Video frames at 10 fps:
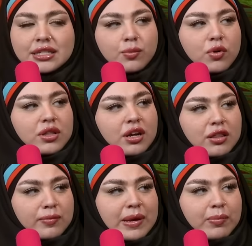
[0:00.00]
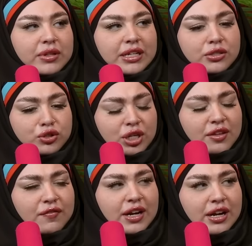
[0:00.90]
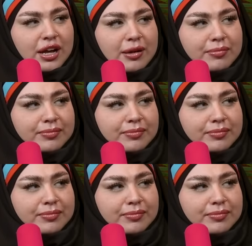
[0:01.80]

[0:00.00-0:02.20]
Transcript: did more than other people did, so shut the what are you talking up. about?